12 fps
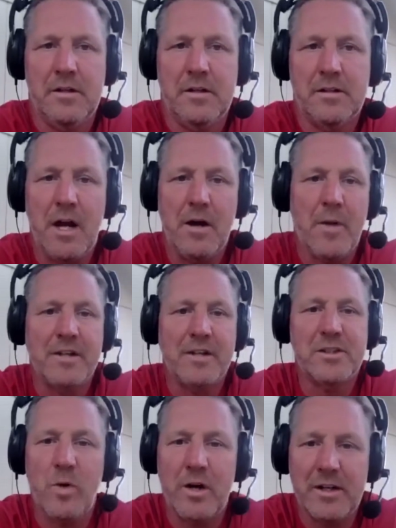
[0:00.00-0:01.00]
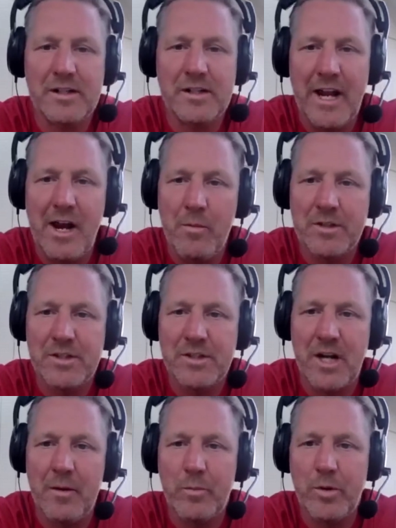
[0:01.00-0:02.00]
Um, I just wanted to say how much
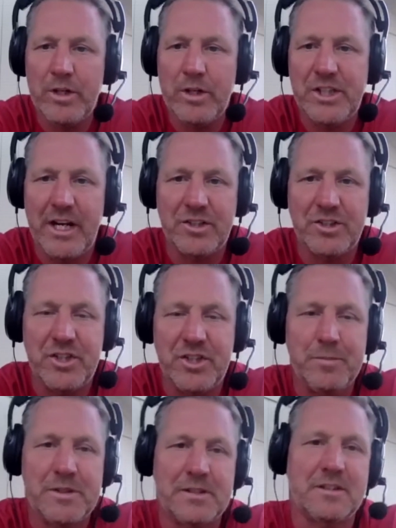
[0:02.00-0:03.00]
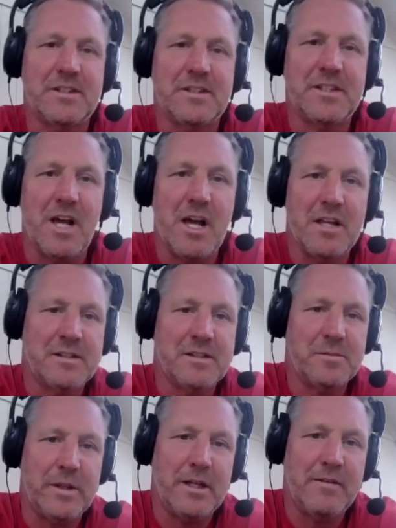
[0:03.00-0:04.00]
I appreciated Chip's sons
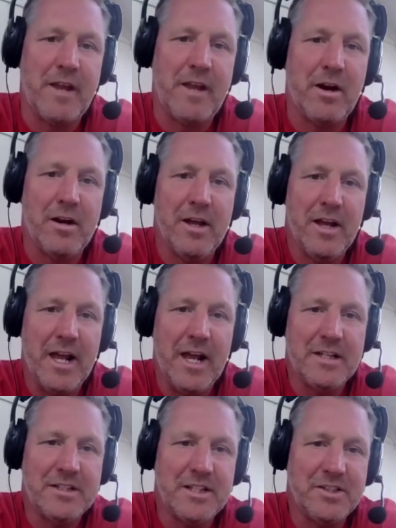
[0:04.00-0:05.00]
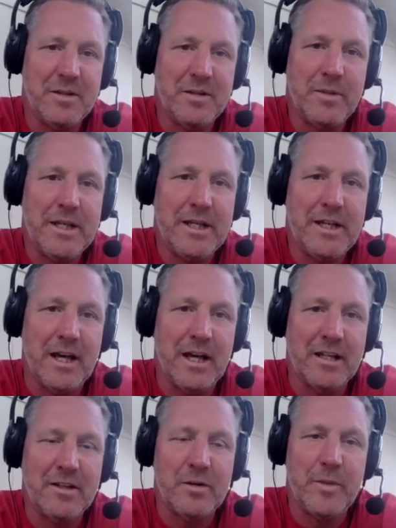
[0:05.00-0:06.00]
being there and teaching me
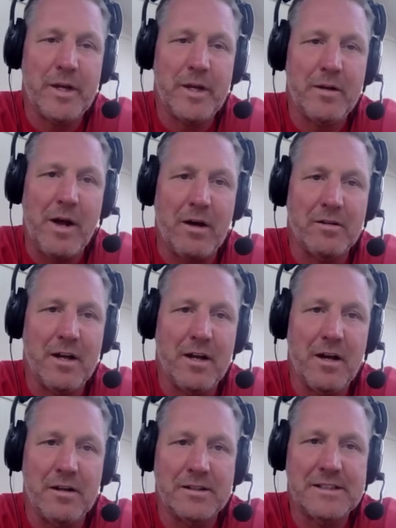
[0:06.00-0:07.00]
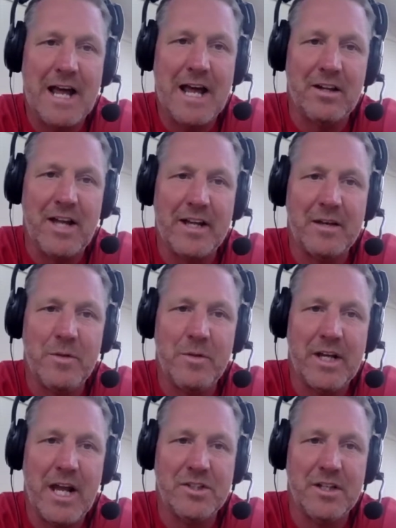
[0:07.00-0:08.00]
a little bit about uh, satellite
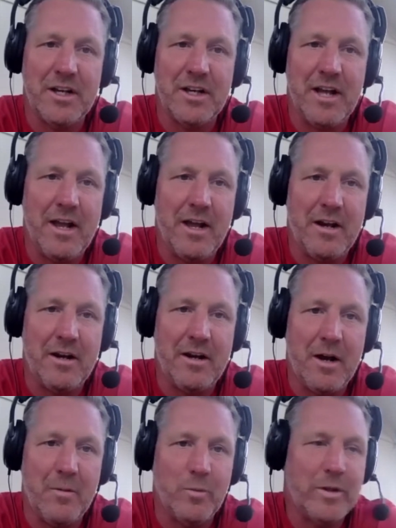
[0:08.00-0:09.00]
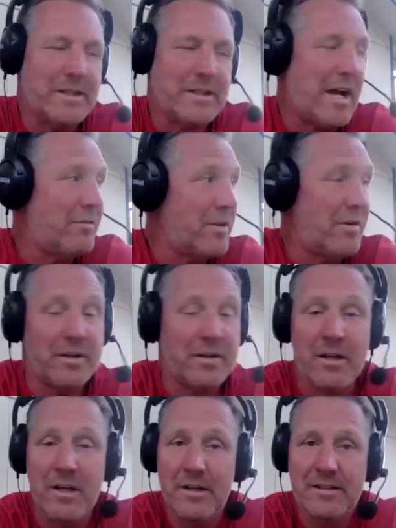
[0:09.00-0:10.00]
communication. And uh, we downloaded
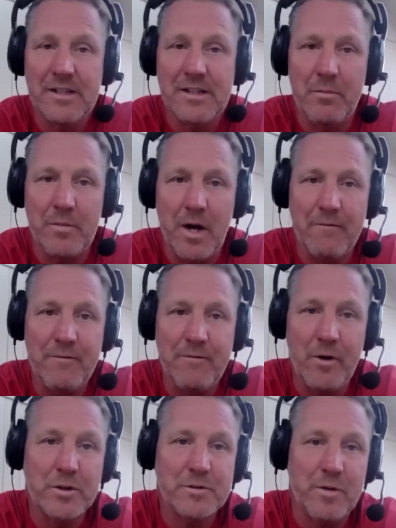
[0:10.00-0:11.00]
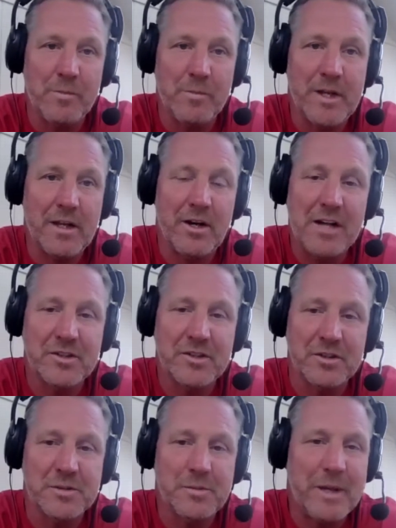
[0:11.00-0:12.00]
some uh, photos from the
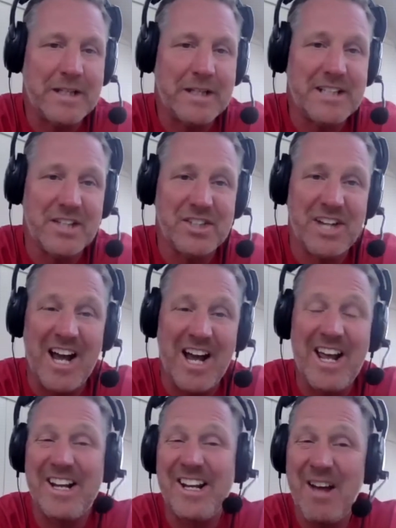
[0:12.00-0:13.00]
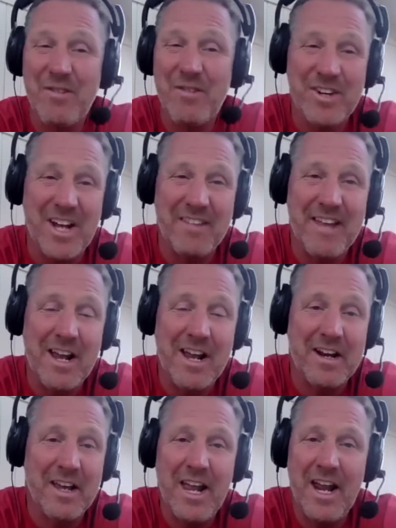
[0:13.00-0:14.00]
International Space Station. I had never done that,
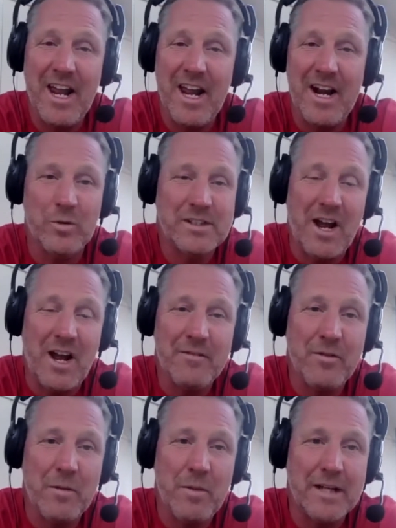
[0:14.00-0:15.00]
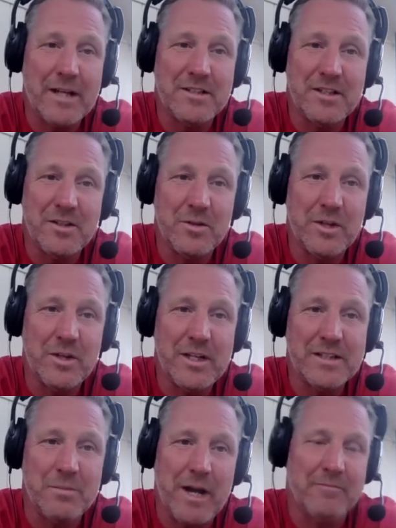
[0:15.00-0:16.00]
and it was kind of on my to-do
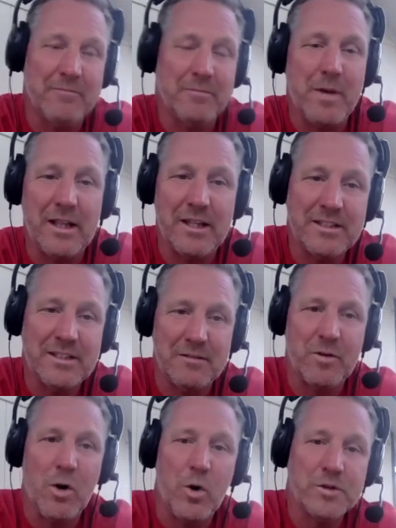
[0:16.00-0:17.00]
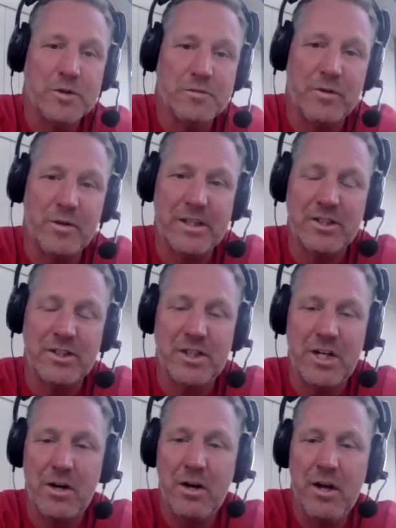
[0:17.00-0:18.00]
list, my my list of goals for this
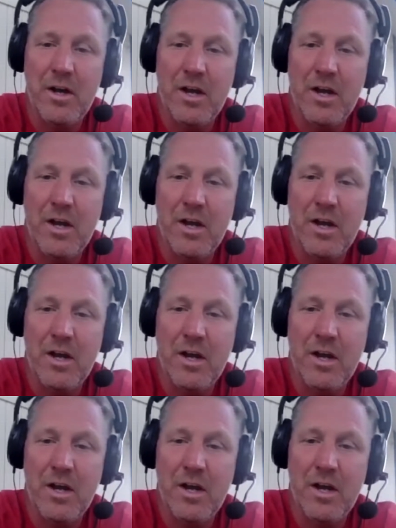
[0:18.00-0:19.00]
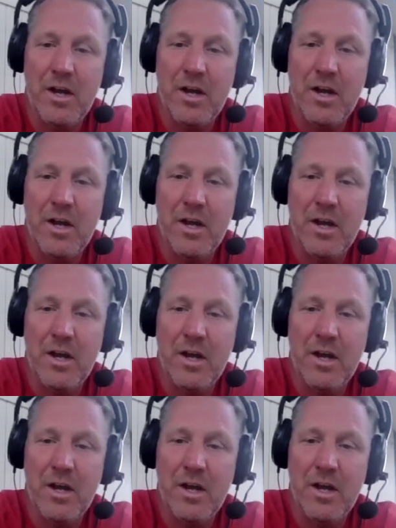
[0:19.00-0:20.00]
year. Um, I think we
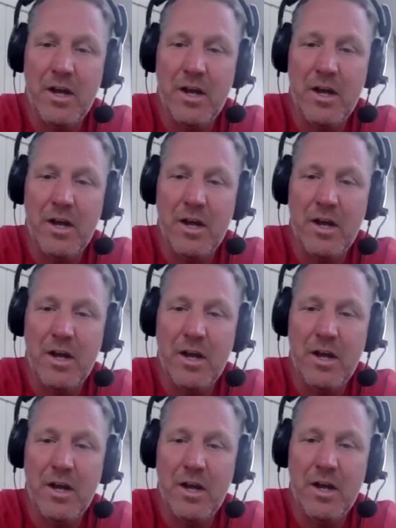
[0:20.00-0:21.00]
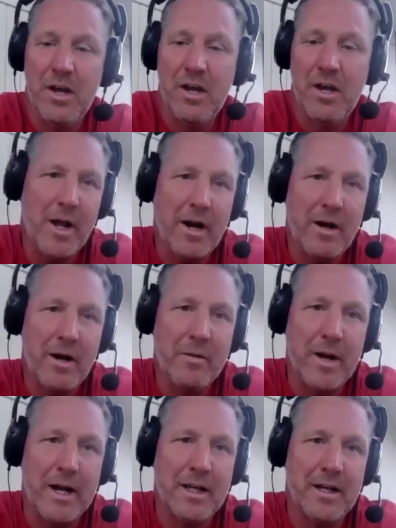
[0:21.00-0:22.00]
may have uh, missed out on a multiplier
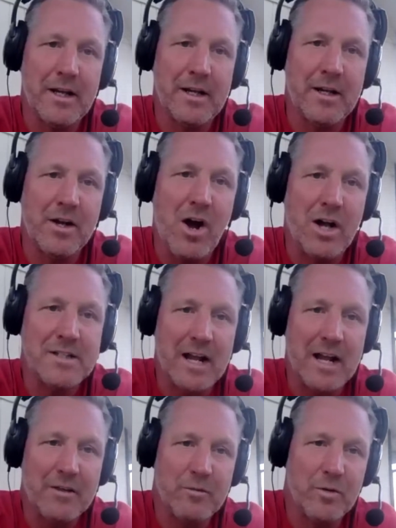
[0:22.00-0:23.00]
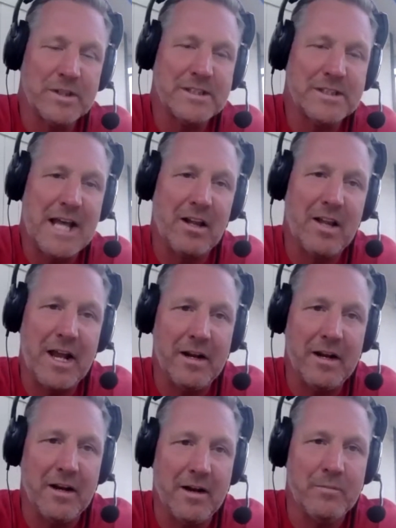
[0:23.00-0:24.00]
by getting a contact through a satellite.
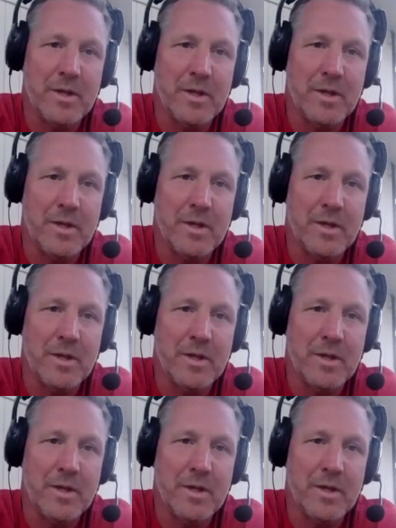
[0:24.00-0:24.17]
Um,